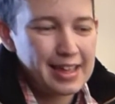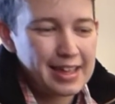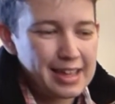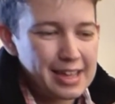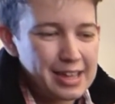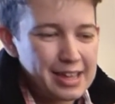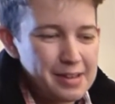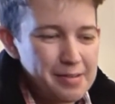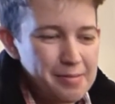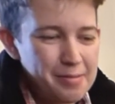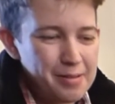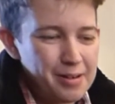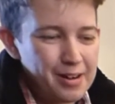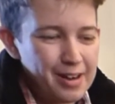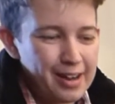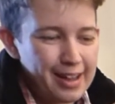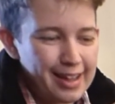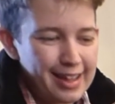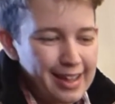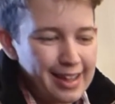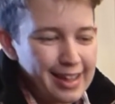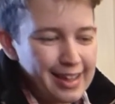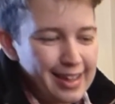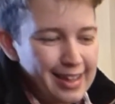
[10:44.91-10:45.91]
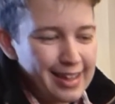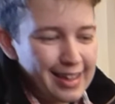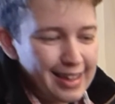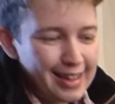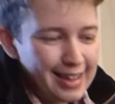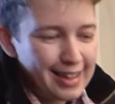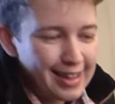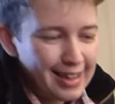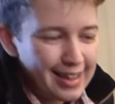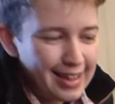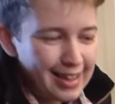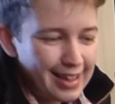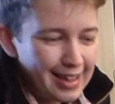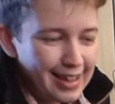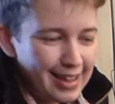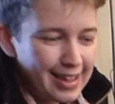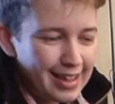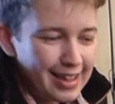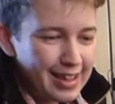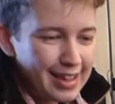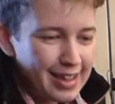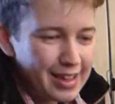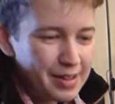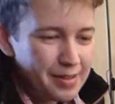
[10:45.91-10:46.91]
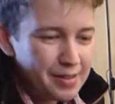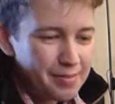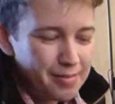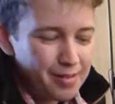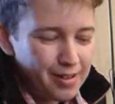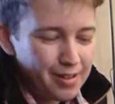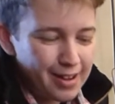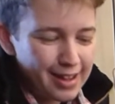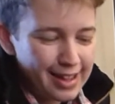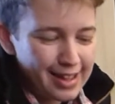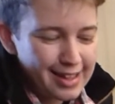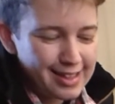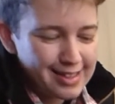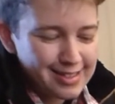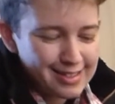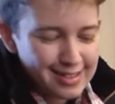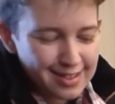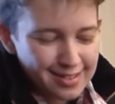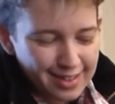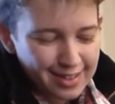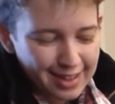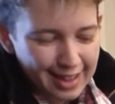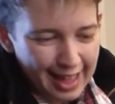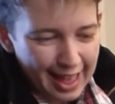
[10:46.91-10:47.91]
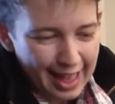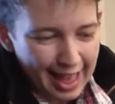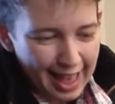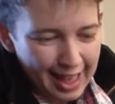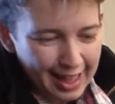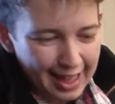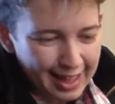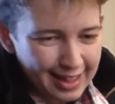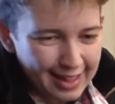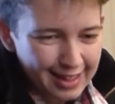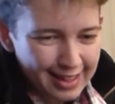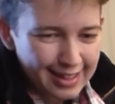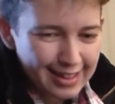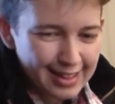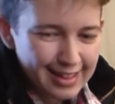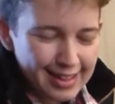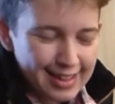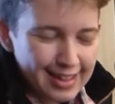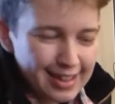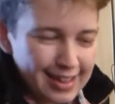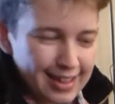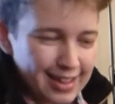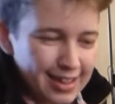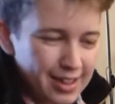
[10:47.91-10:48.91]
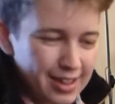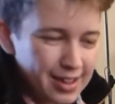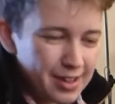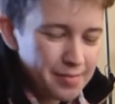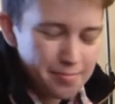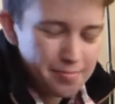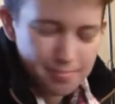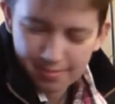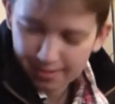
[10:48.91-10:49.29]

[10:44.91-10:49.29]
Good boy. Good boy, it's okay. Good